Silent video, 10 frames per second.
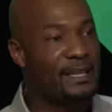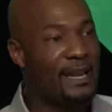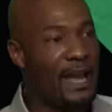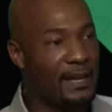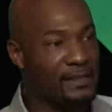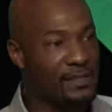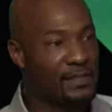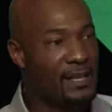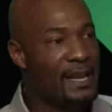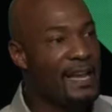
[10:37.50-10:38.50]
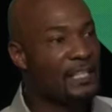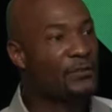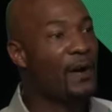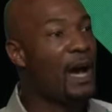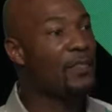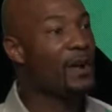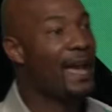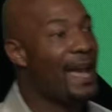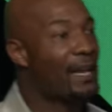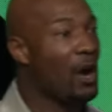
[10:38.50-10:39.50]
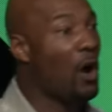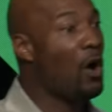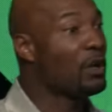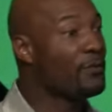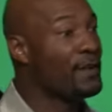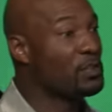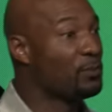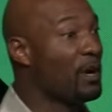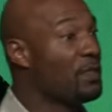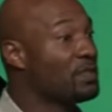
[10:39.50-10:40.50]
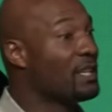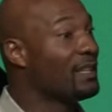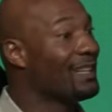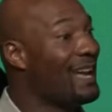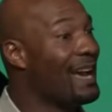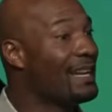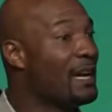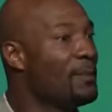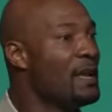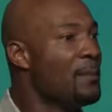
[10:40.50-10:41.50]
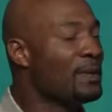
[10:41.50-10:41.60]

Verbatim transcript: next, his father had all of his brothers in the lineup,